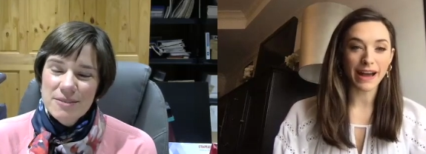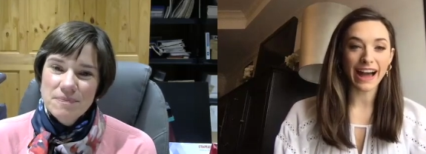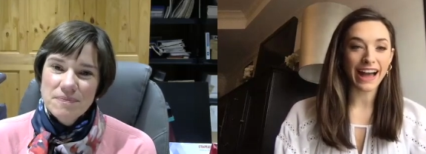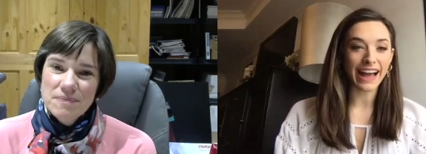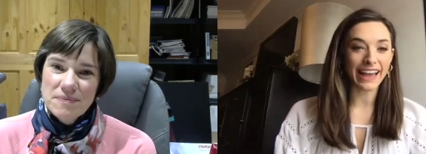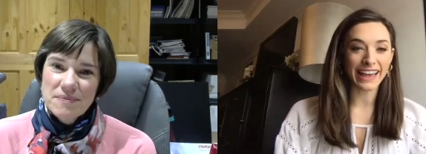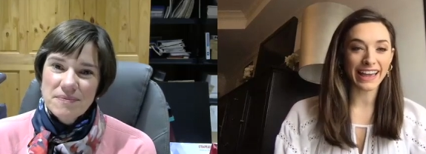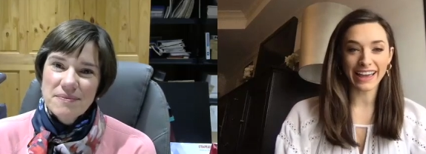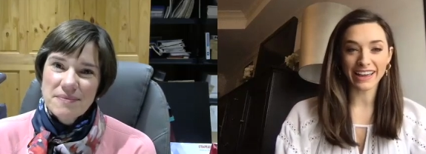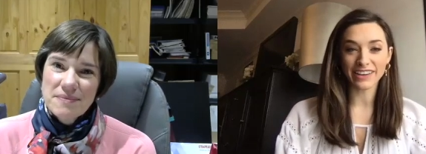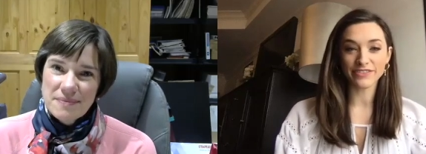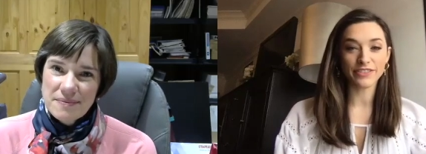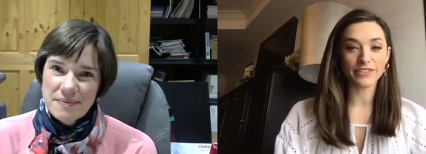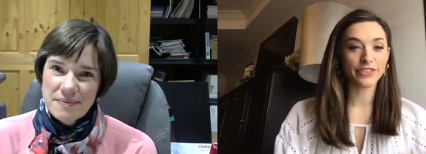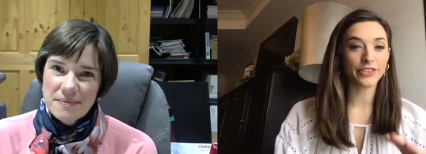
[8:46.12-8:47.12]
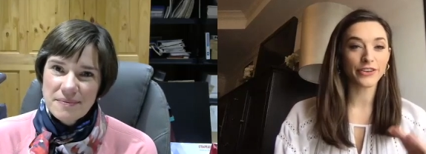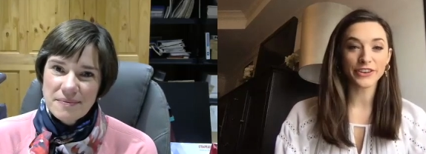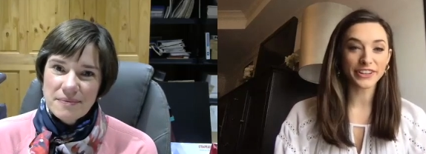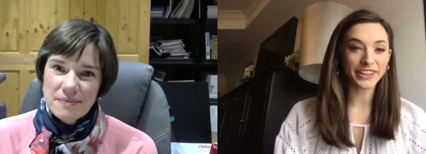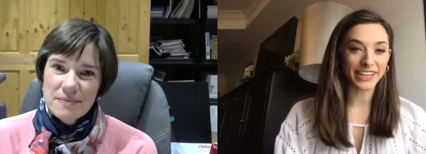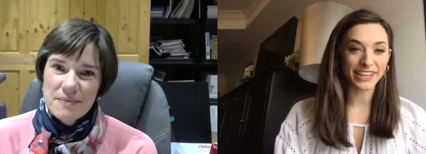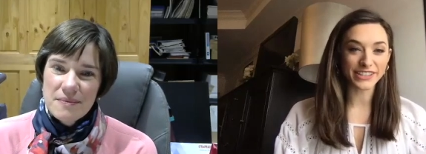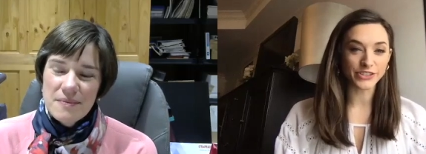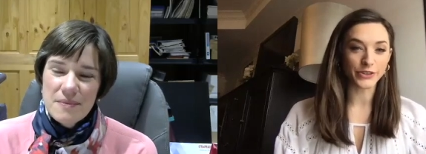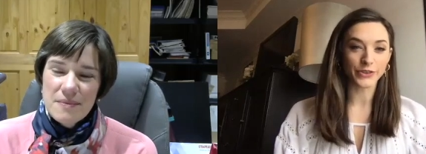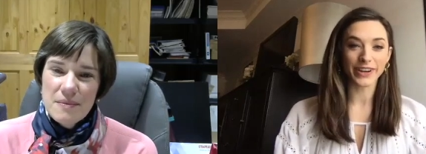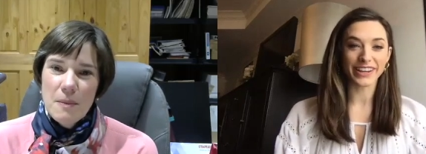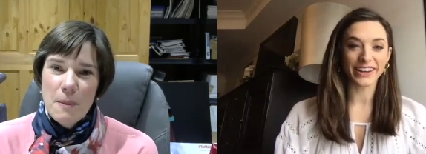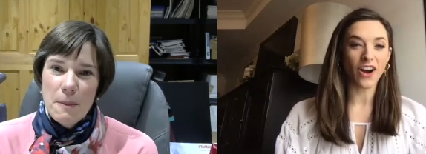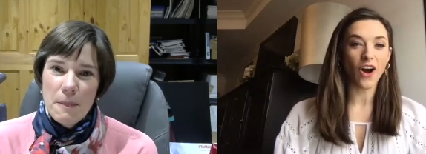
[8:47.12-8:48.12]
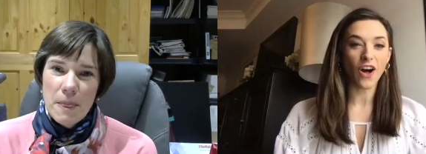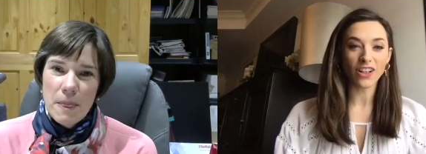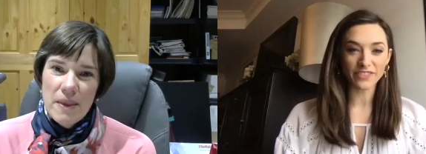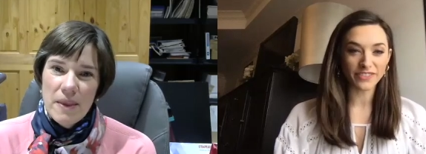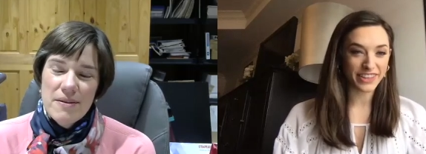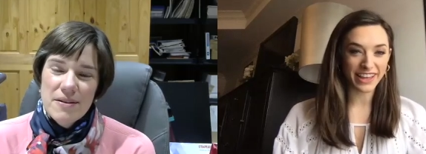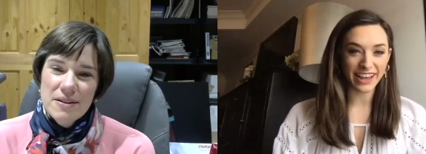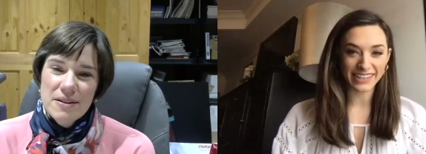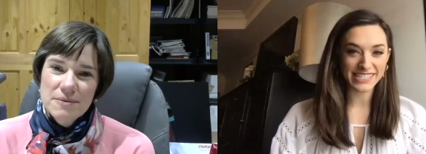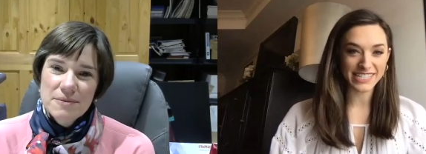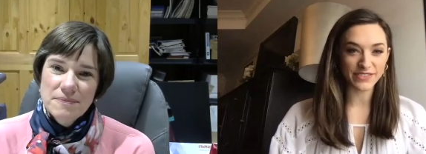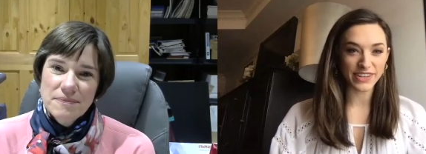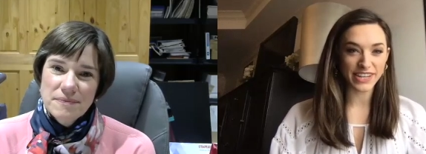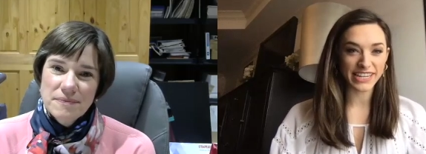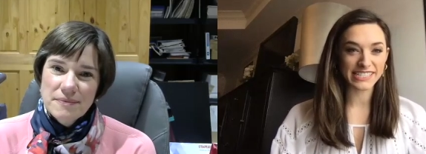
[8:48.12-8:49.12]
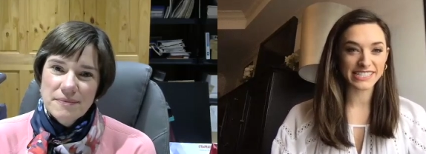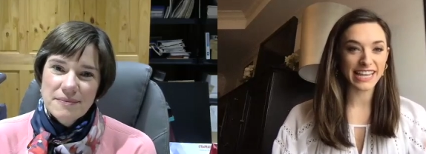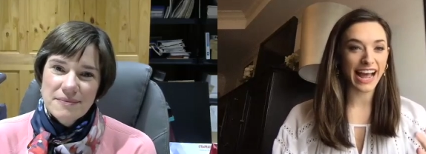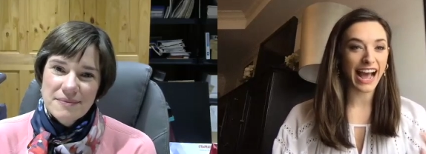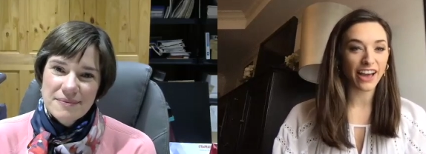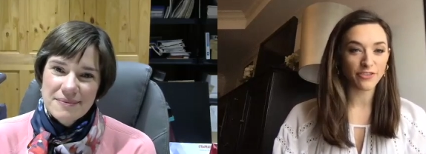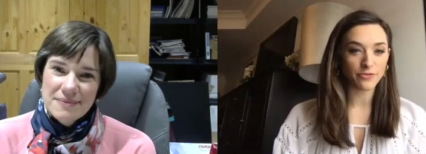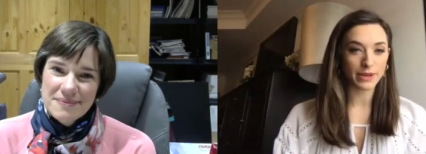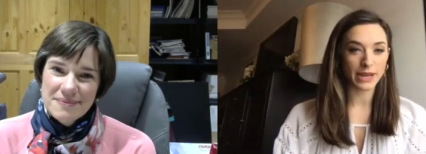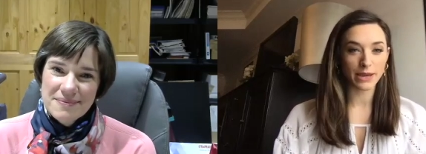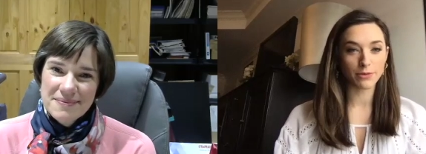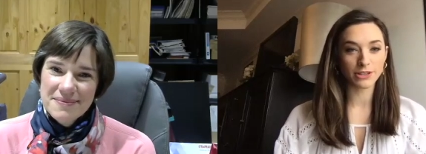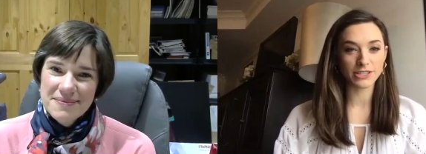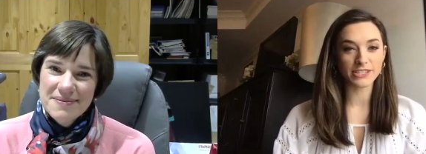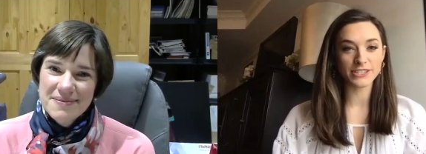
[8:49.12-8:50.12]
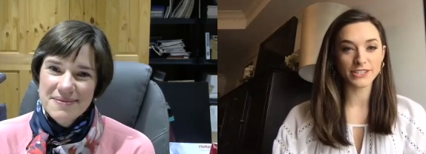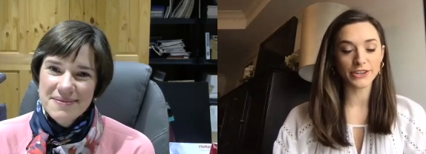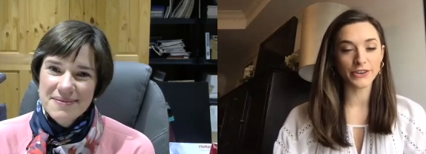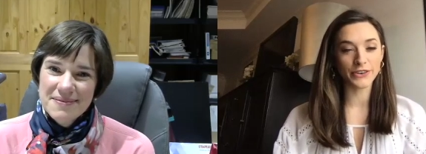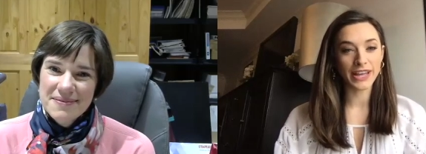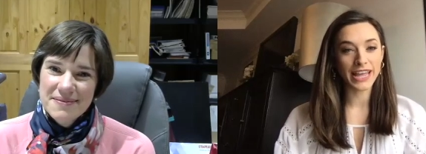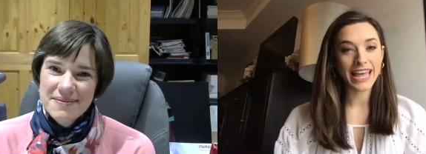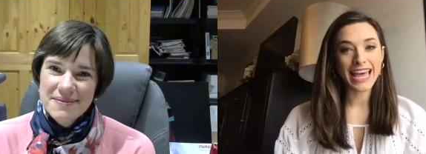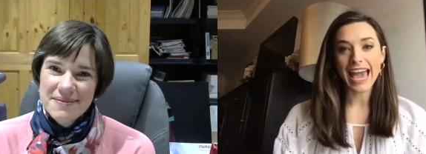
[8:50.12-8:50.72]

Speaker 1: I have thoroughly enjoyed all of the activities that I've been able to do.